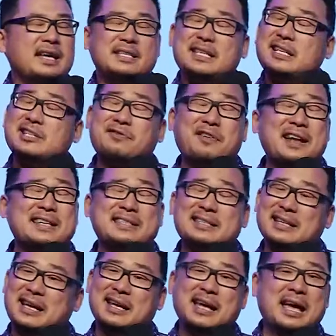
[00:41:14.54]
See, because
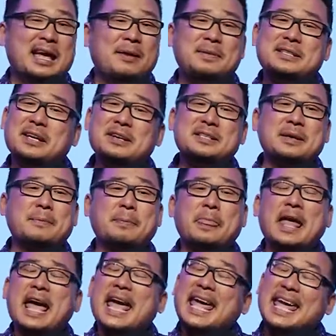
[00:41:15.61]
friends, let me tell you something.
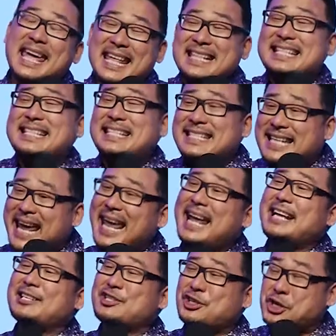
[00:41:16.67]
It
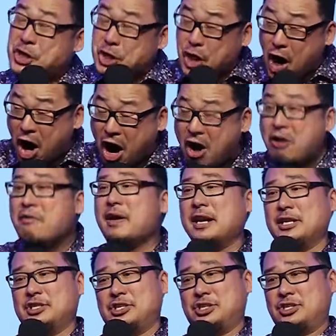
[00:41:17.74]
takes
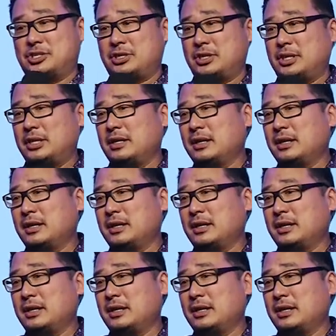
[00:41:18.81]
courage.